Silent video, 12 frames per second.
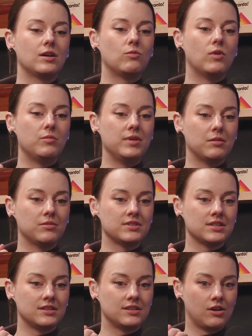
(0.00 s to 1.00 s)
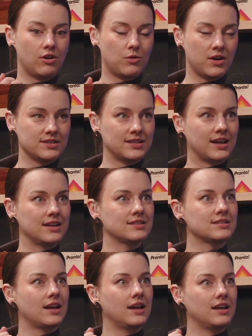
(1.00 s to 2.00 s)
we'll be able to go to our second
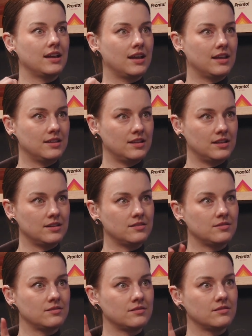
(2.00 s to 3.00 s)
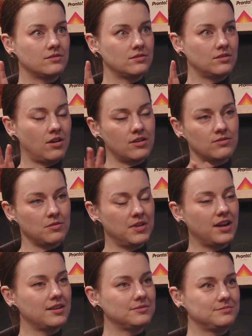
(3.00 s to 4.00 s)
site and then on from
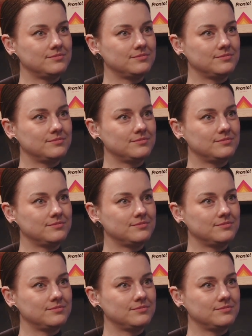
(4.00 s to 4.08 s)
there.